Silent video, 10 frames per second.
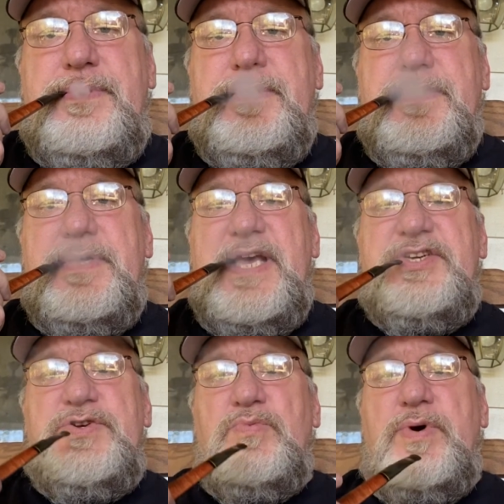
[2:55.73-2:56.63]
In
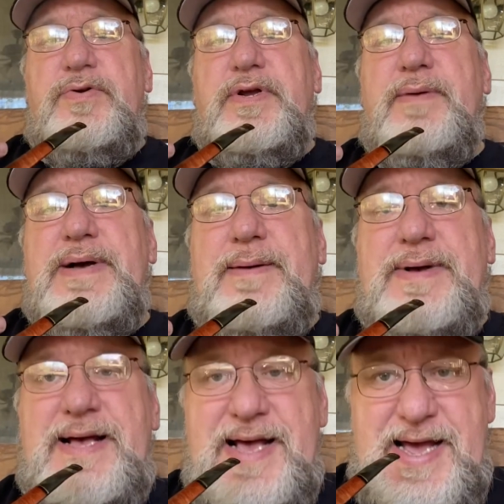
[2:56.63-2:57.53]
case you're wondering about
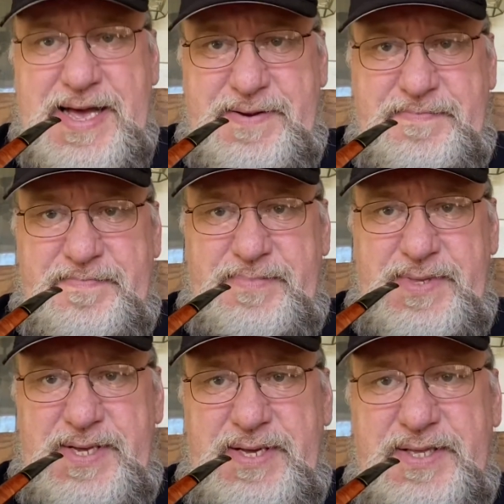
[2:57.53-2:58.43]
my hat,
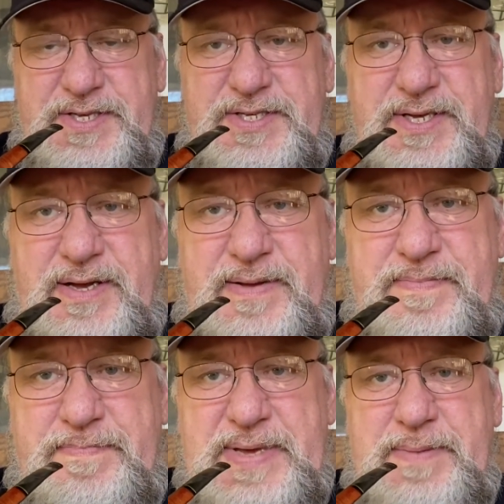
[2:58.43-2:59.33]
this
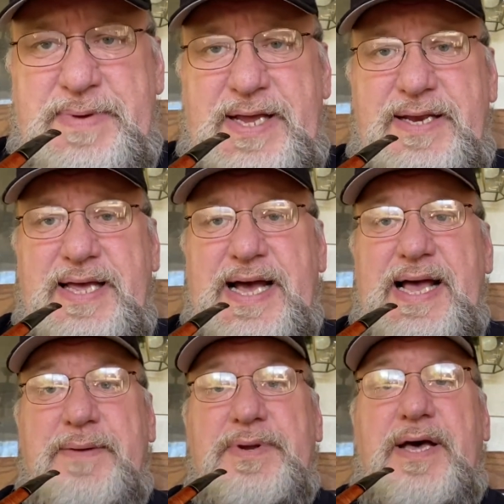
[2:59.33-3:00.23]
PPD, I
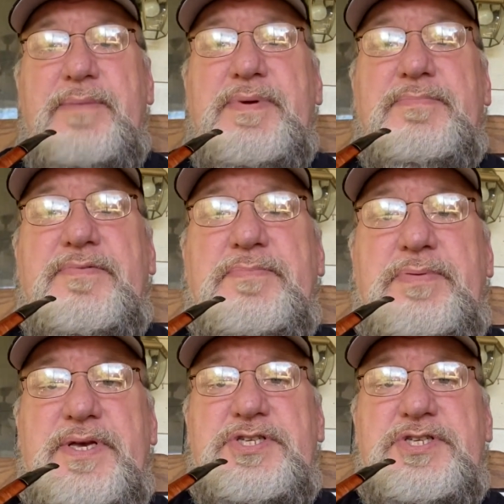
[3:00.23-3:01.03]
am not a member of the police